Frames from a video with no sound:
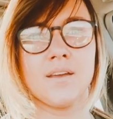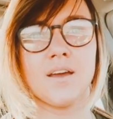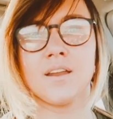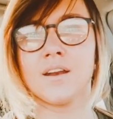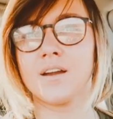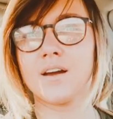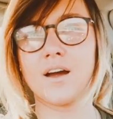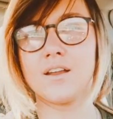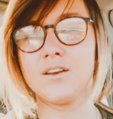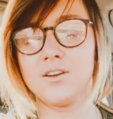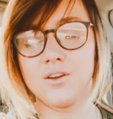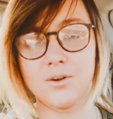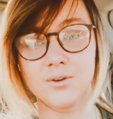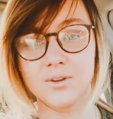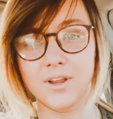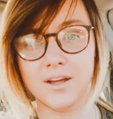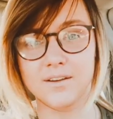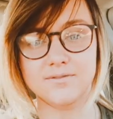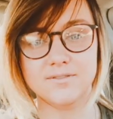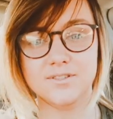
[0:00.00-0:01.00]
And
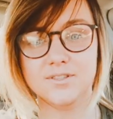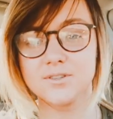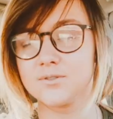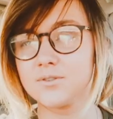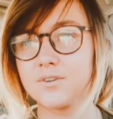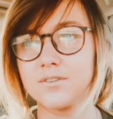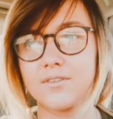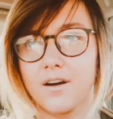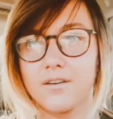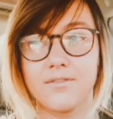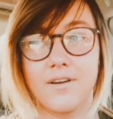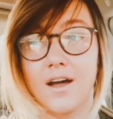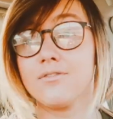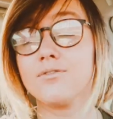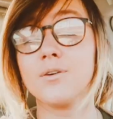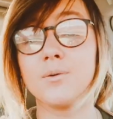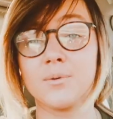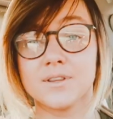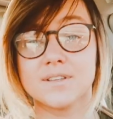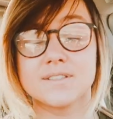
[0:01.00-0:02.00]
your life too, of
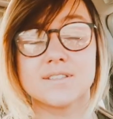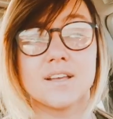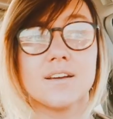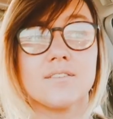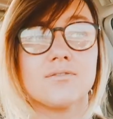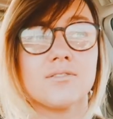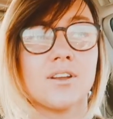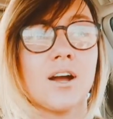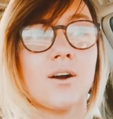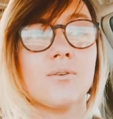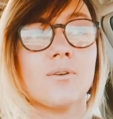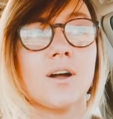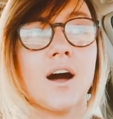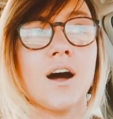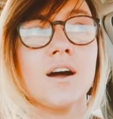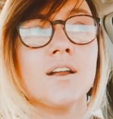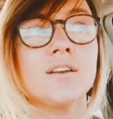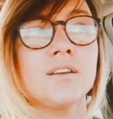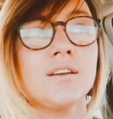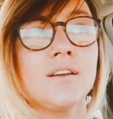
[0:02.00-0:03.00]
everyone's life, and how
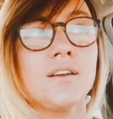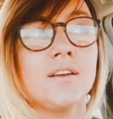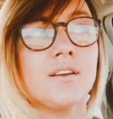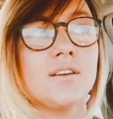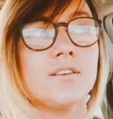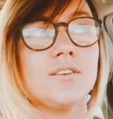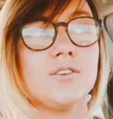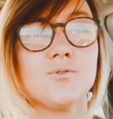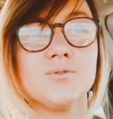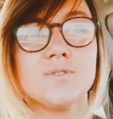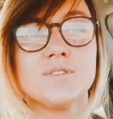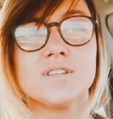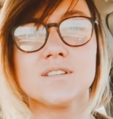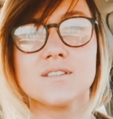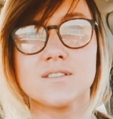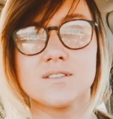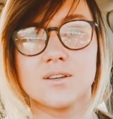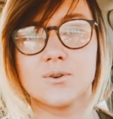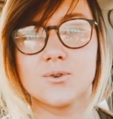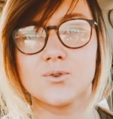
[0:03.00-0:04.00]
God
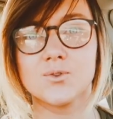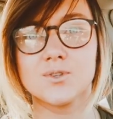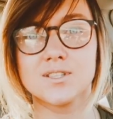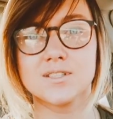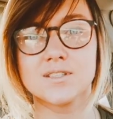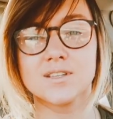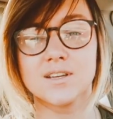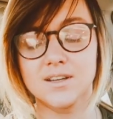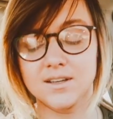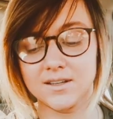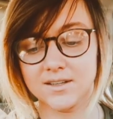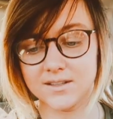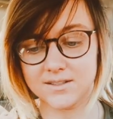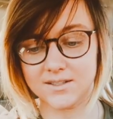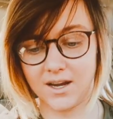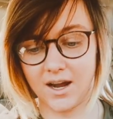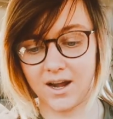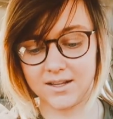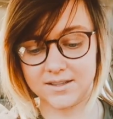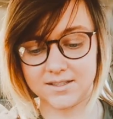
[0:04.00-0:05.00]
uses those
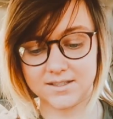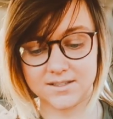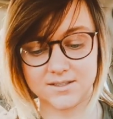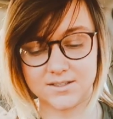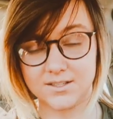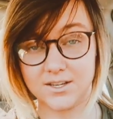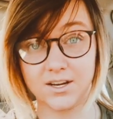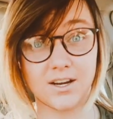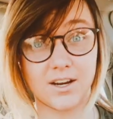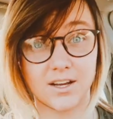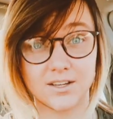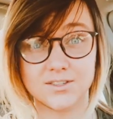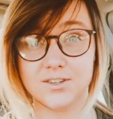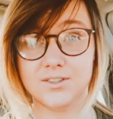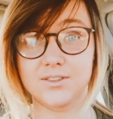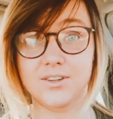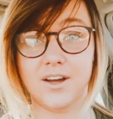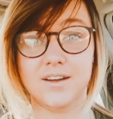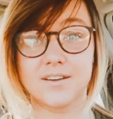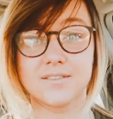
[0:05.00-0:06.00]
dots to connect
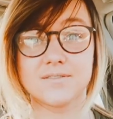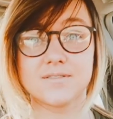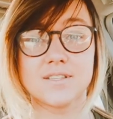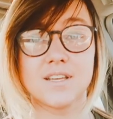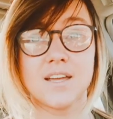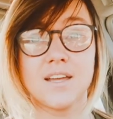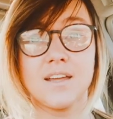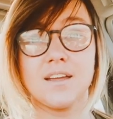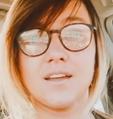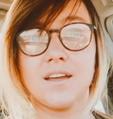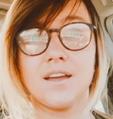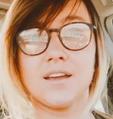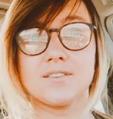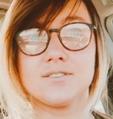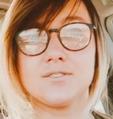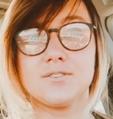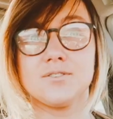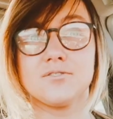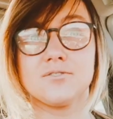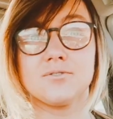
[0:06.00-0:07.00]
our lives
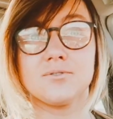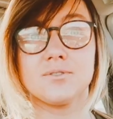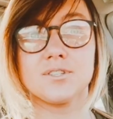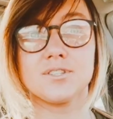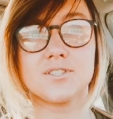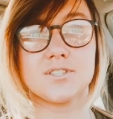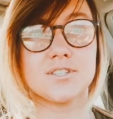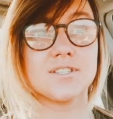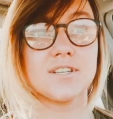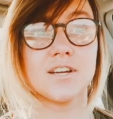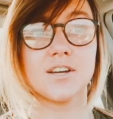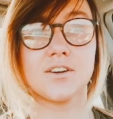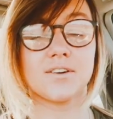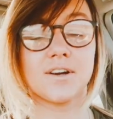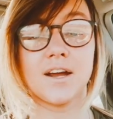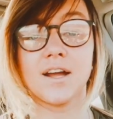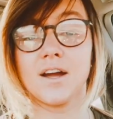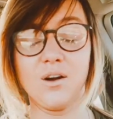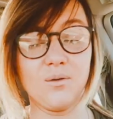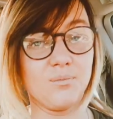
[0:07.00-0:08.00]
and to just like
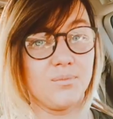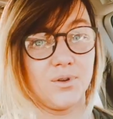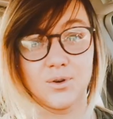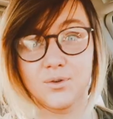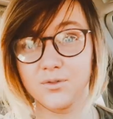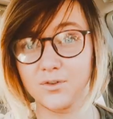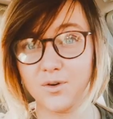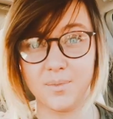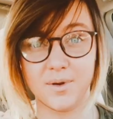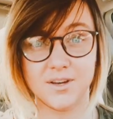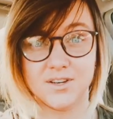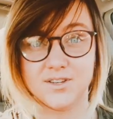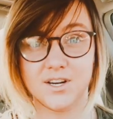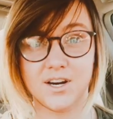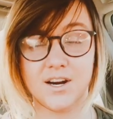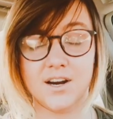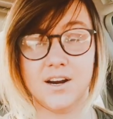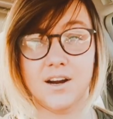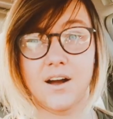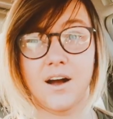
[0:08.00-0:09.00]
create a beautiful
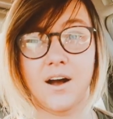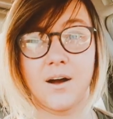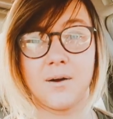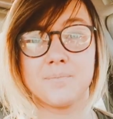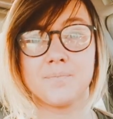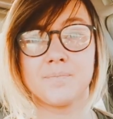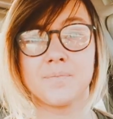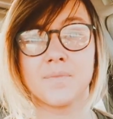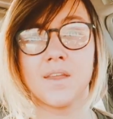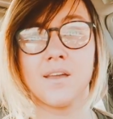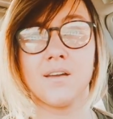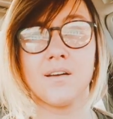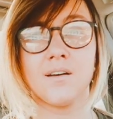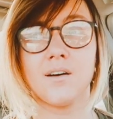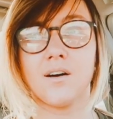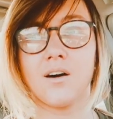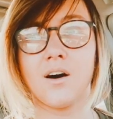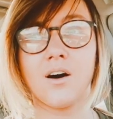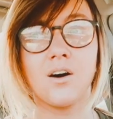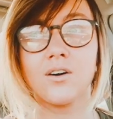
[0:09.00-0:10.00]
picture,
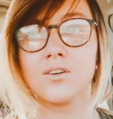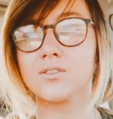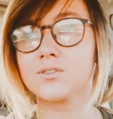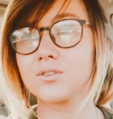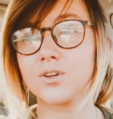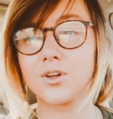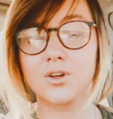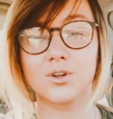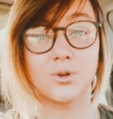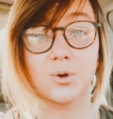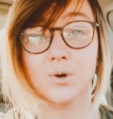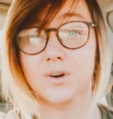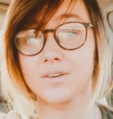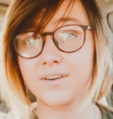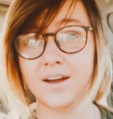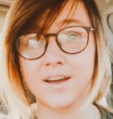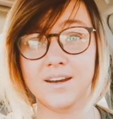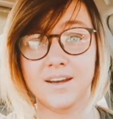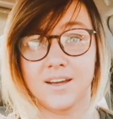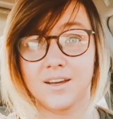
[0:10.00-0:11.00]
all
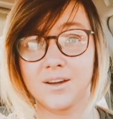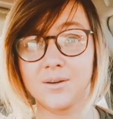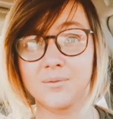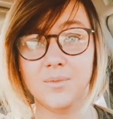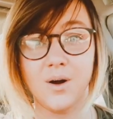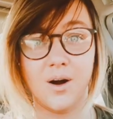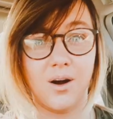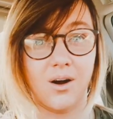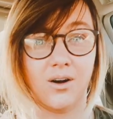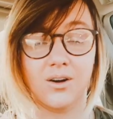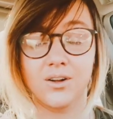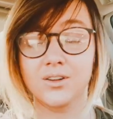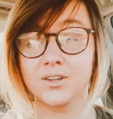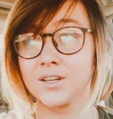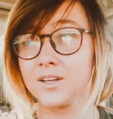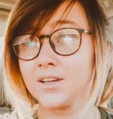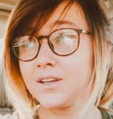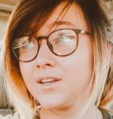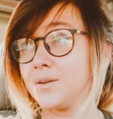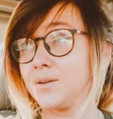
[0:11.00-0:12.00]
glorifying Him, all